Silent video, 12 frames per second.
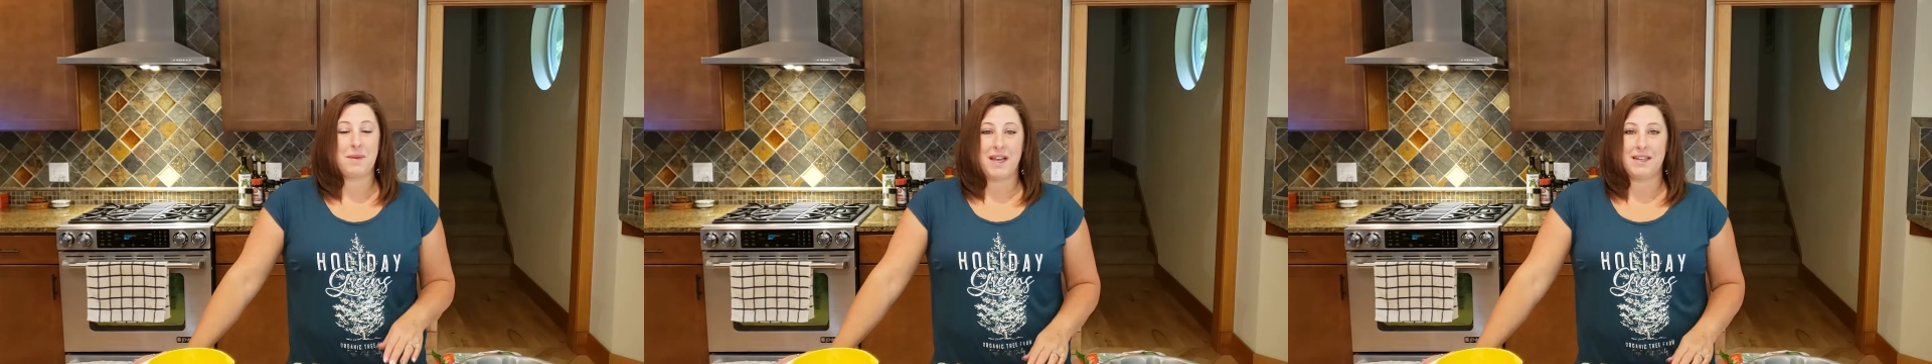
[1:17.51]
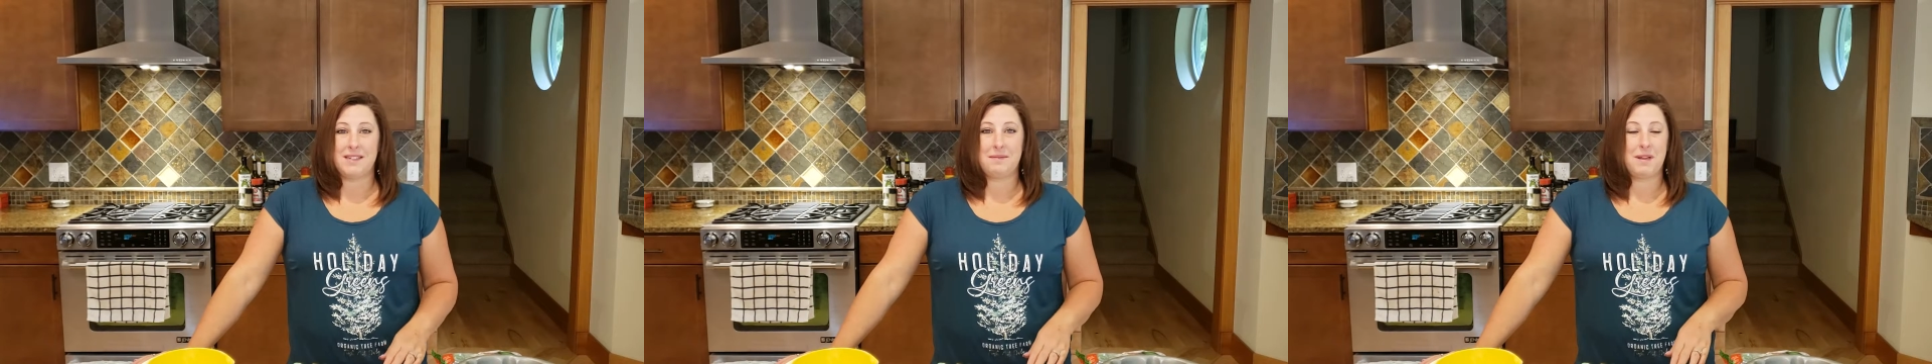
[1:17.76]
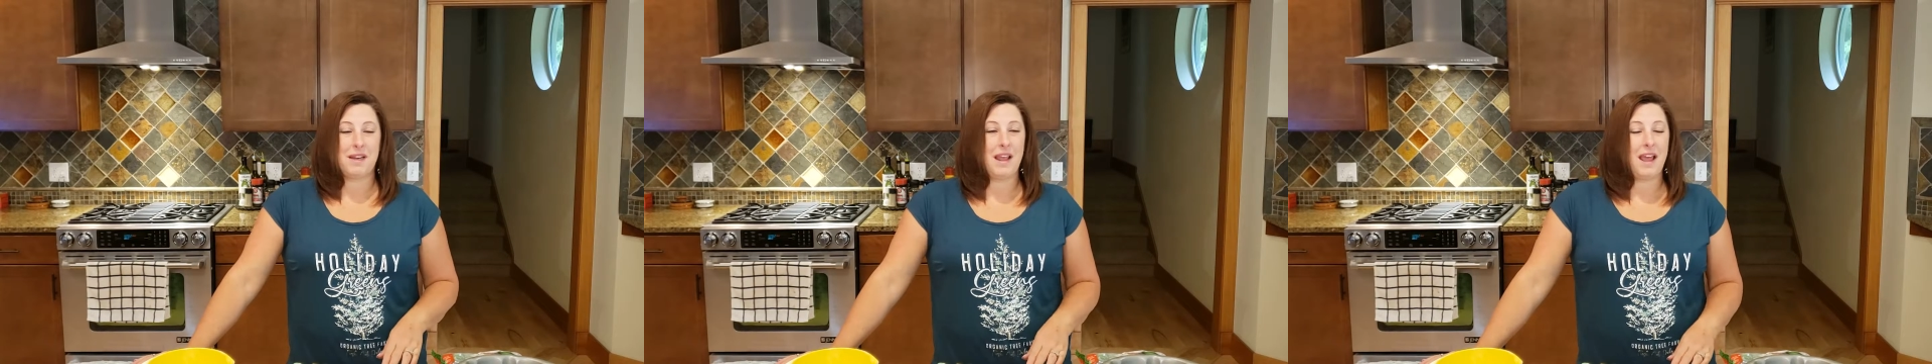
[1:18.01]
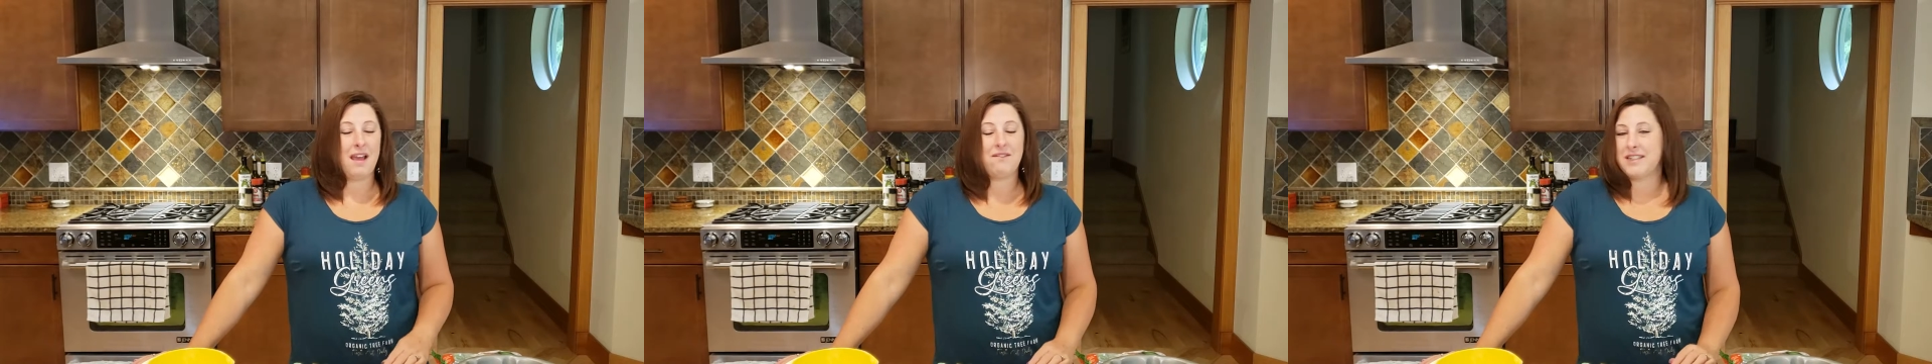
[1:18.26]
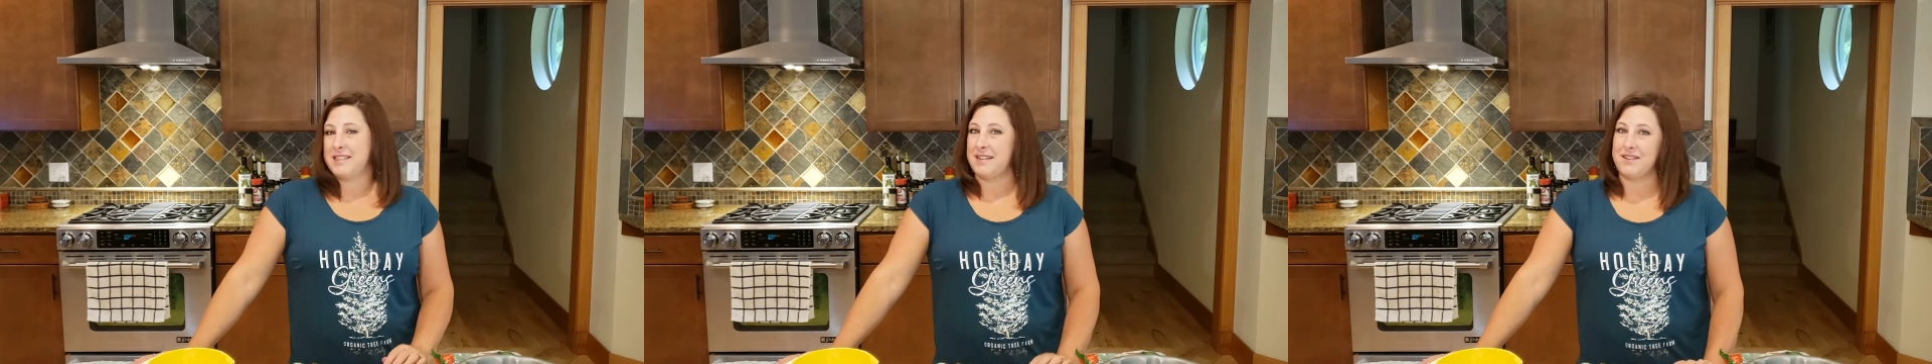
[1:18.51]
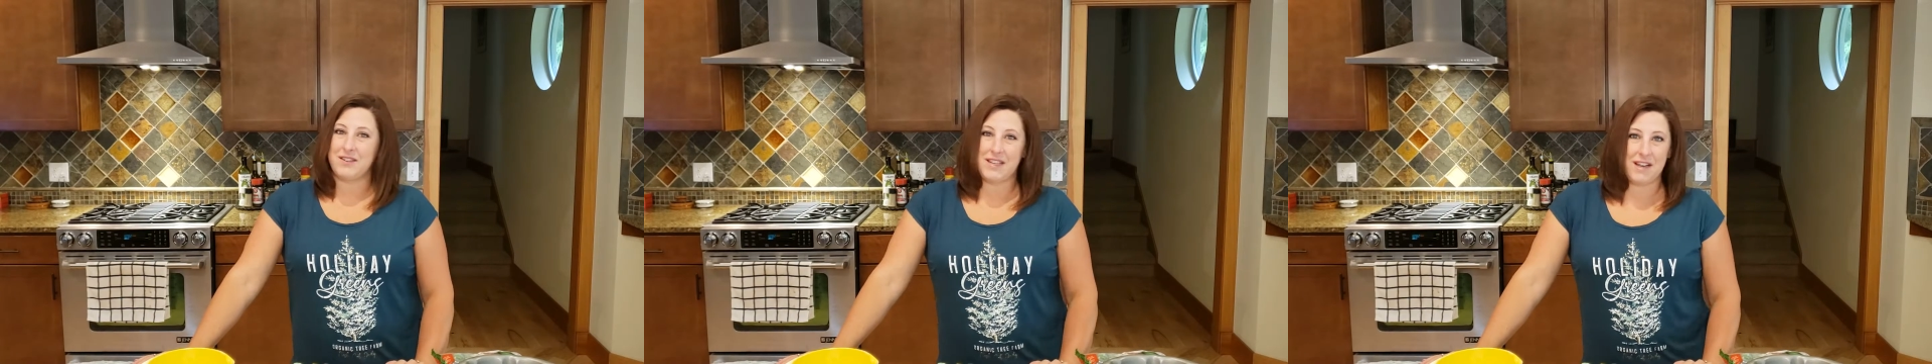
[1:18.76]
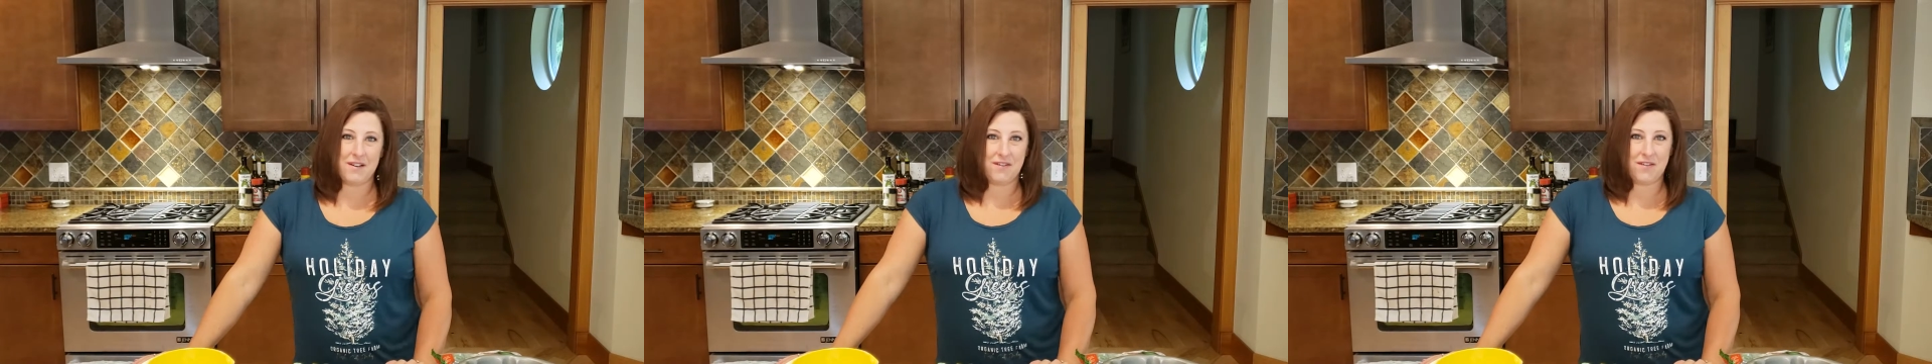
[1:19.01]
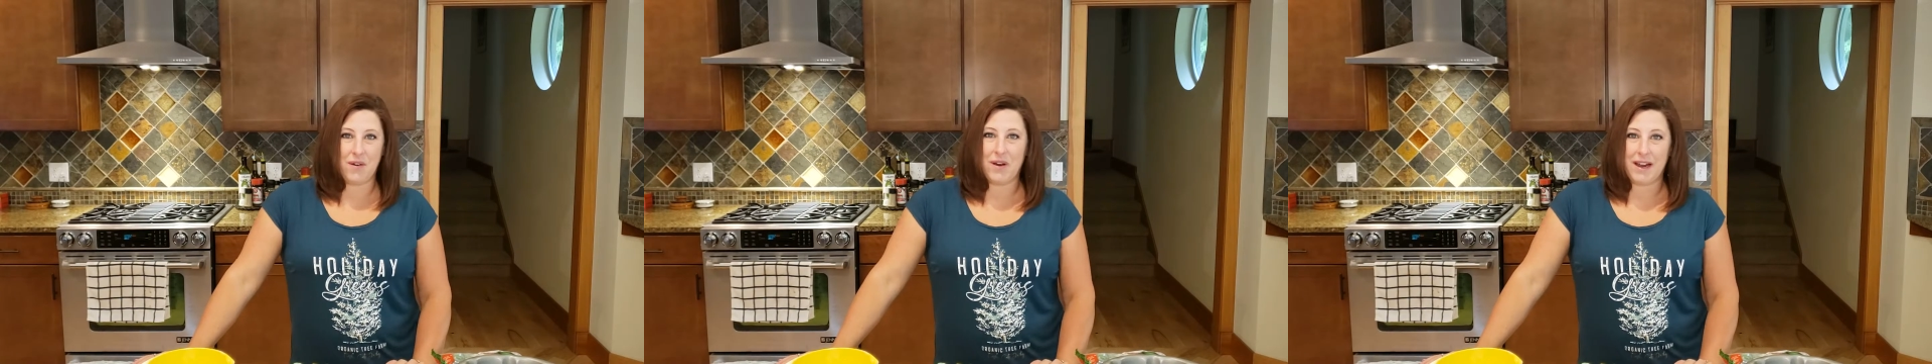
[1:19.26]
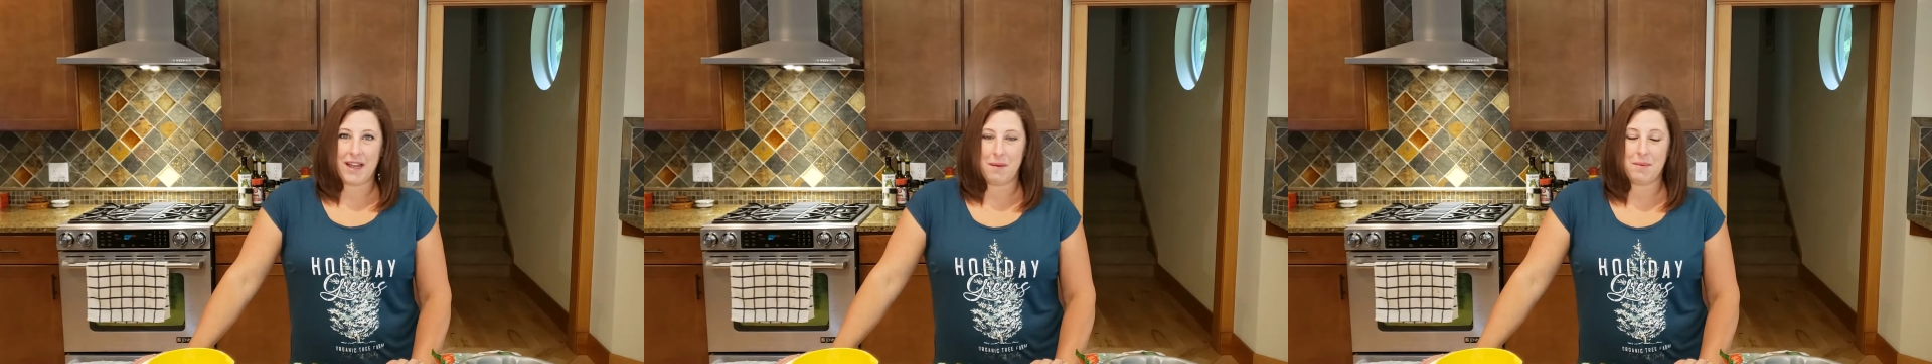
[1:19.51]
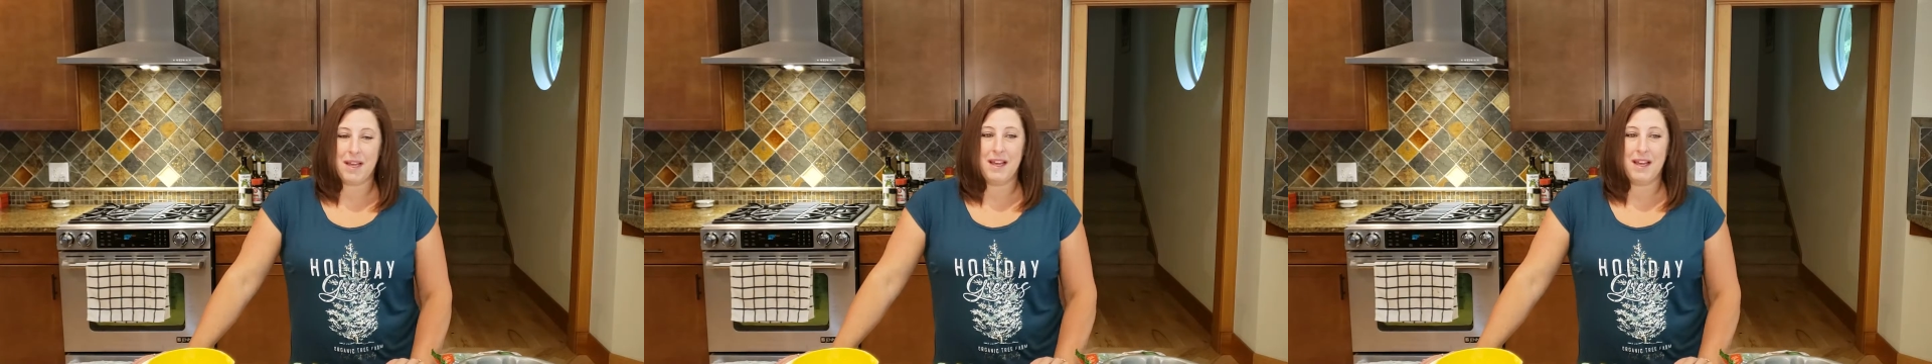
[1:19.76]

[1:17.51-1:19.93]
husband every single year for him.